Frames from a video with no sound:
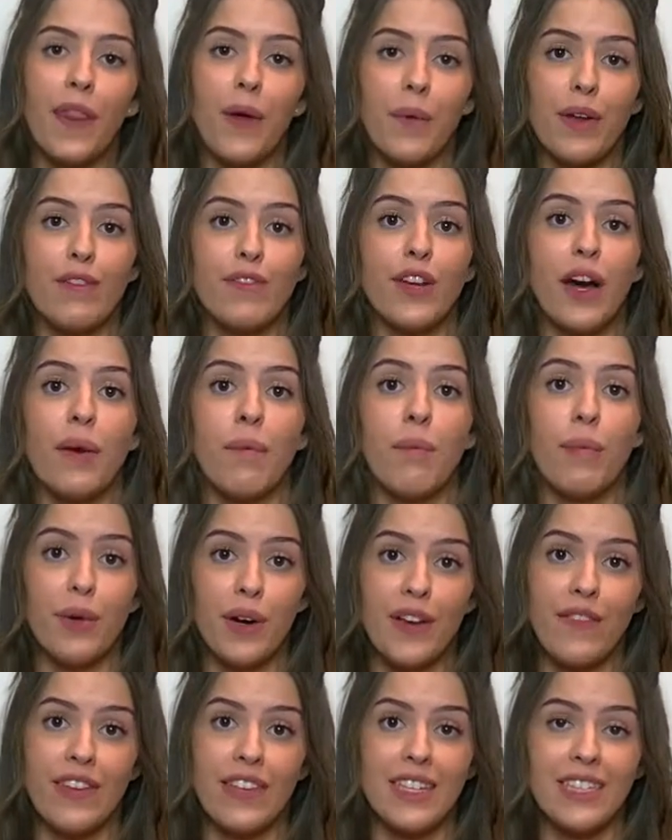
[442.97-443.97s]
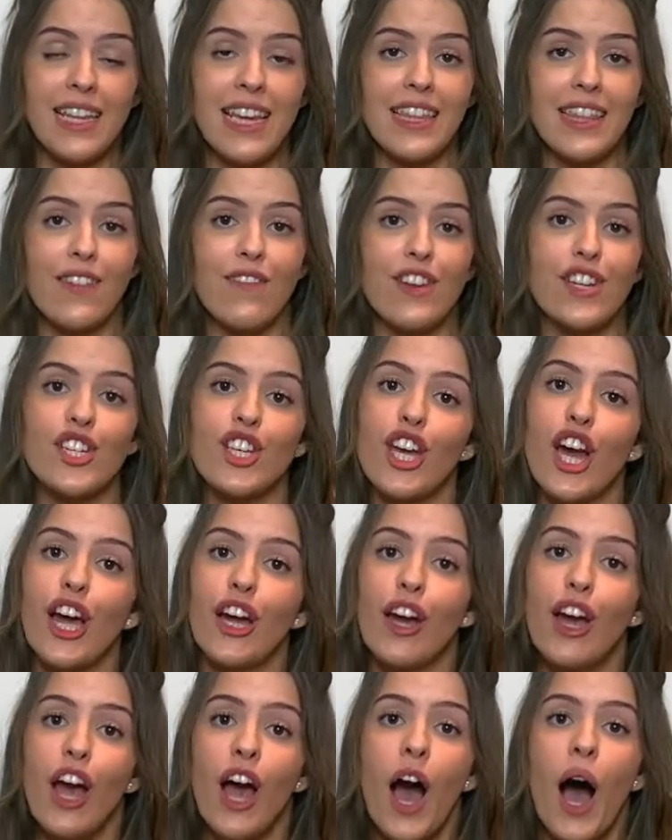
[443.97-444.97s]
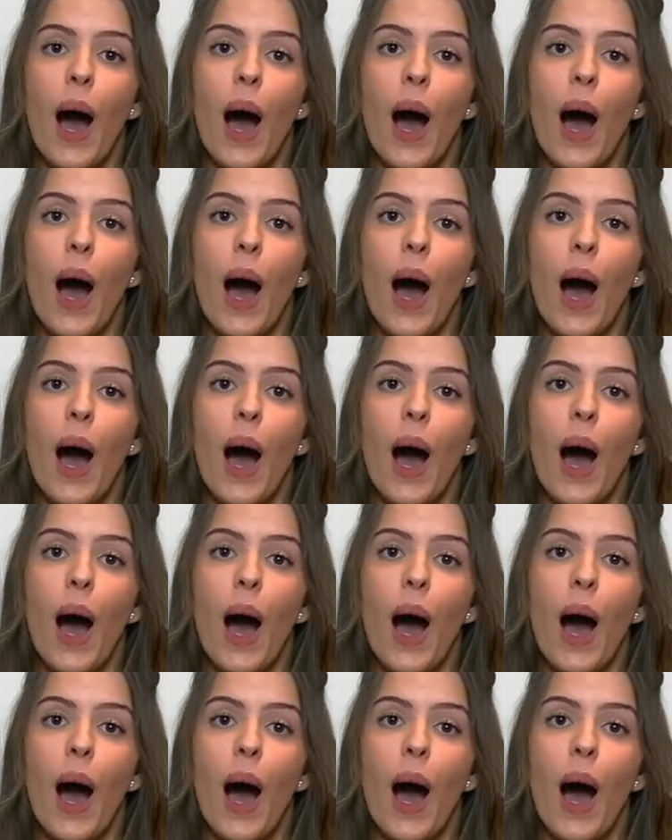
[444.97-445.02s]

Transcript: that we've done previously in the video,